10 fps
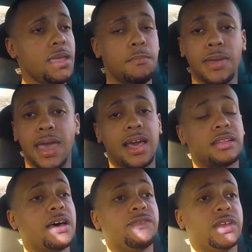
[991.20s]
man, I
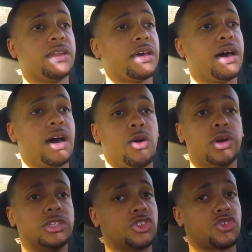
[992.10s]
love it. I
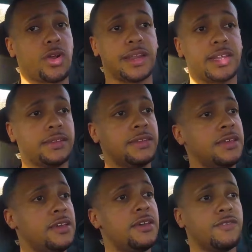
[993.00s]
wouldn't trade it
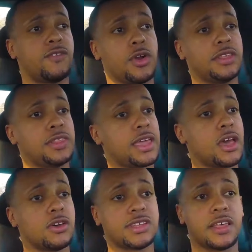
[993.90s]
for anything
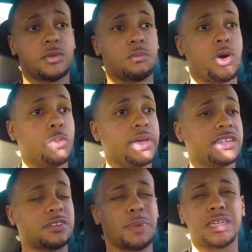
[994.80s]
else at the
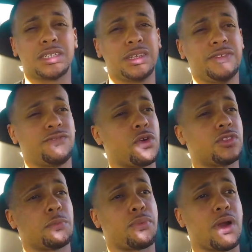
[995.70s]
moment, especially
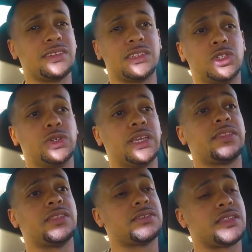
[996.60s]
for the price that you can
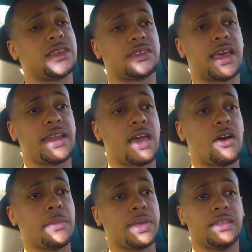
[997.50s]
get these things at now.
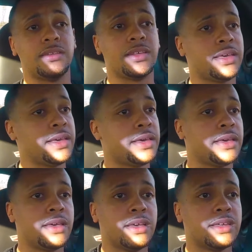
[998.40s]
I mean,
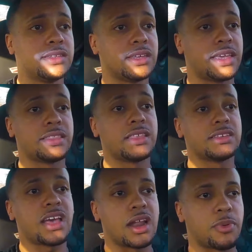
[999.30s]
to get
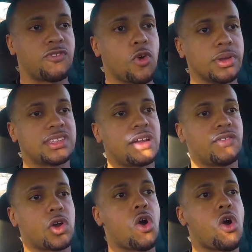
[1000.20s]
this kind of performance out
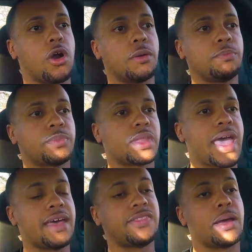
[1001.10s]
of a car
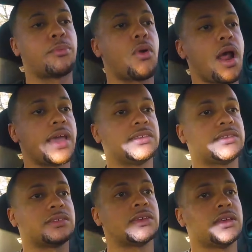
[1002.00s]
at that price,
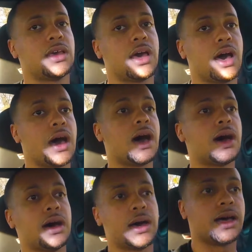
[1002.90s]

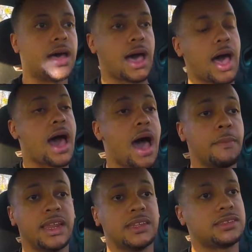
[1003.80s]
I
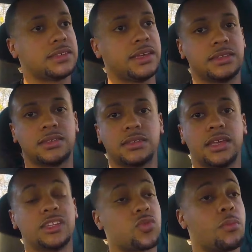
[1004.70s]
mean,
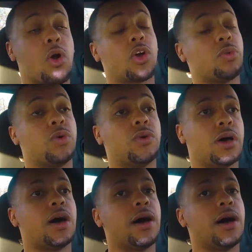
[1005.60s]
it's remarkable.